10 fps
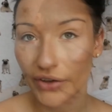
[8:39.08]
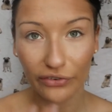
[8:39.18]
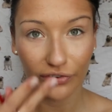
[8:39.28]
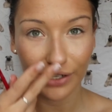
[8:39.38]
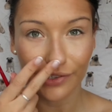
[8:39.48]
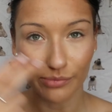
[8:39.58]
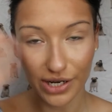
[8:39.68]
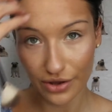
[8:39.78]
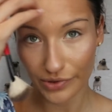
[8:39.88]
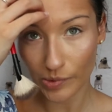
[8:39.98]
had fillers in
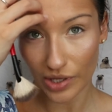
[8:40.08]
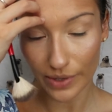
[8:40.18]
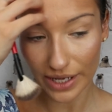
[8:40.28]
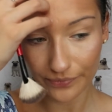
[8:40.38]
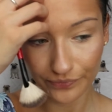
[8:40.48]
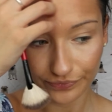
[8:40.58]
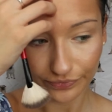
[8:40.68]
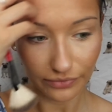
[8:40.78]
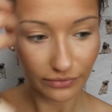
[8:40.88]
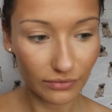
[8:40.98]
my nose, by the way.
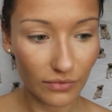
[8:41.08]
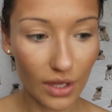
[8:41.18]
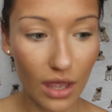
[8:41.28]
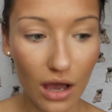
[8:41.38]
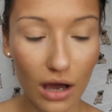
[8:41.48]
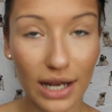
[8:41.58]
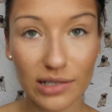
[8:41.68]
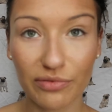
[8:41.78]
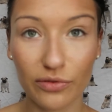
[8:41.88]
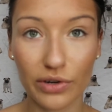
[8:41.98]
I'll
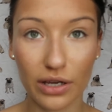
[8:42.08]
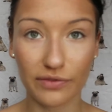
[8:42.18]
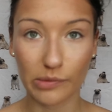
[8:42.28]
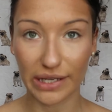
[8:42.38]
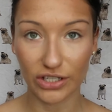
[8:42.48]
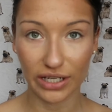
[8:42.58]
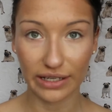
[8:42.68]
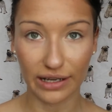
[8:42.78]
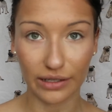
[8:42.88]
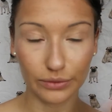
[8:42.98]
add a before and after picture
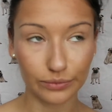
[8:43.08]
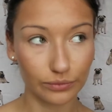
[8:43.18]
here.